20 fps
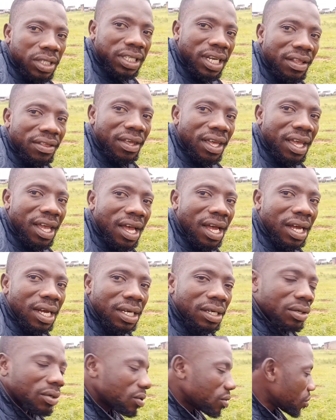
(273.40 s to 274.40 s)
water
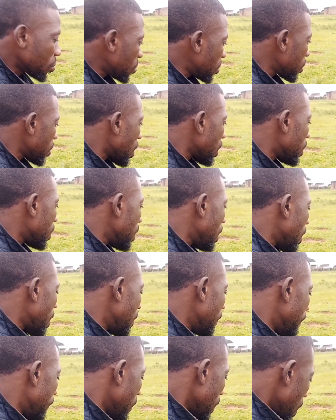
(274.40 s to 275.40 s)
there on water
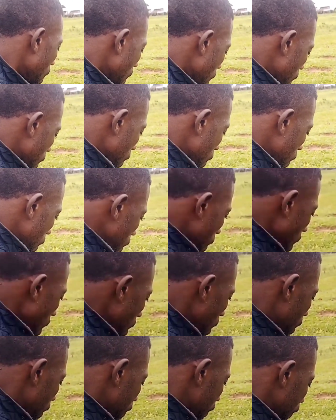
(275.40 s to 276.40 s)
there
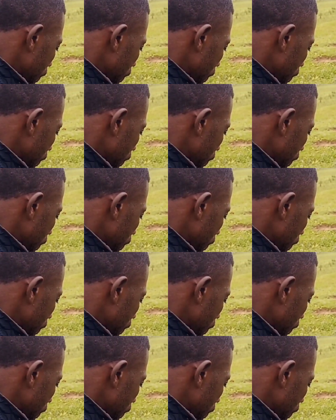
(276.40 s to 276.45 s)
yeah